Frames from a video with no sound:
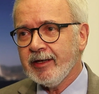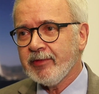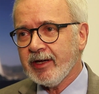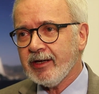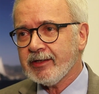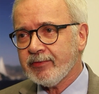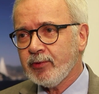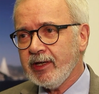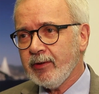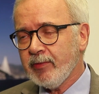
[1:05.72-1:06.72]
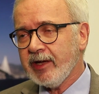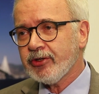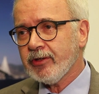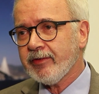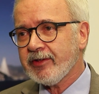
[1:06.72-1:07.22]
because we made
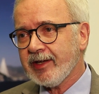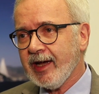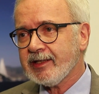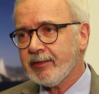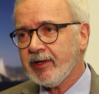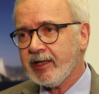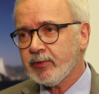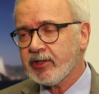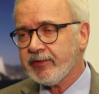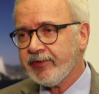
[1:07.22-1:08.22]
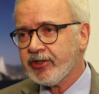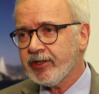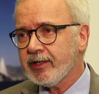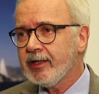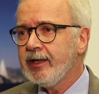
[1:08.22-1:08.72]
sure that the gas supplies were
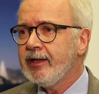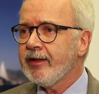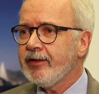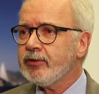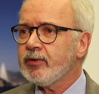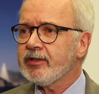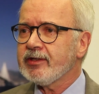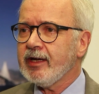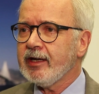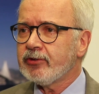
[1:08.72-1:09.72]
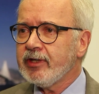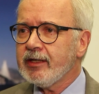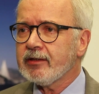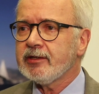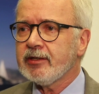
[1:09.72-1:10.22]
sufficient. This was a
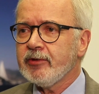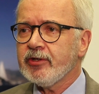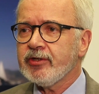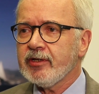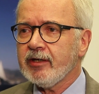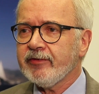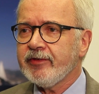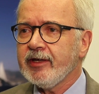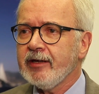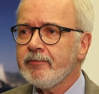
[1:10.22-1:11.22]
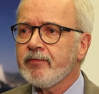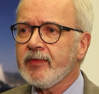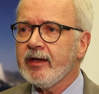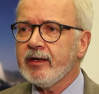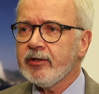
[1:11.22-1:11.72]
real contribution of the
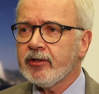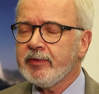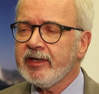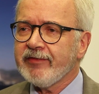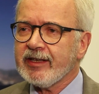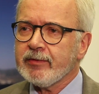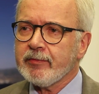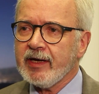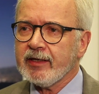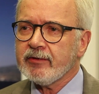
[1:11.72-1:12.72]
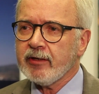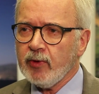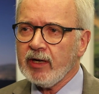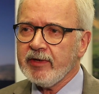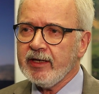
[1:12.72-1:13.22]
European Investment Bank to the
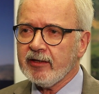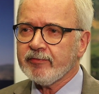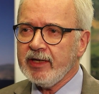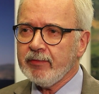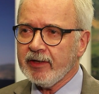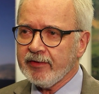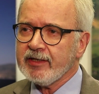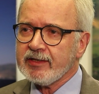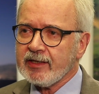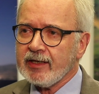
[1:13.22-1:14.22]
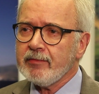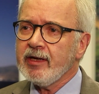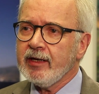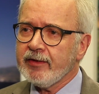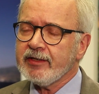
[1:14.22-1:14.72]
well-being of people, in
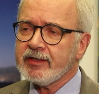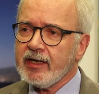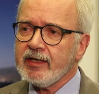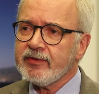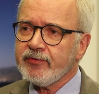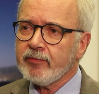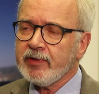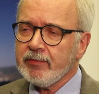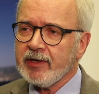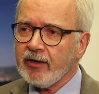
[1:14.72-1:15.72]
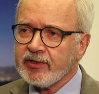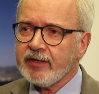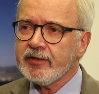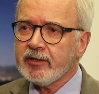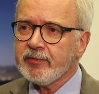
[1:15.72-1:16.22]
this case for people
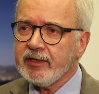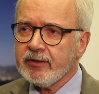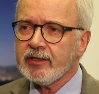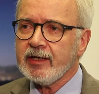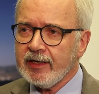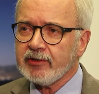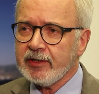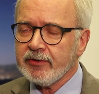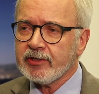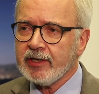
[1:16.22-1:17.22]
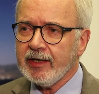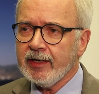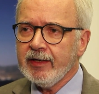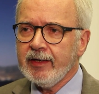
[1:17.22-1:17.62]
outside the European Union in Ukraine.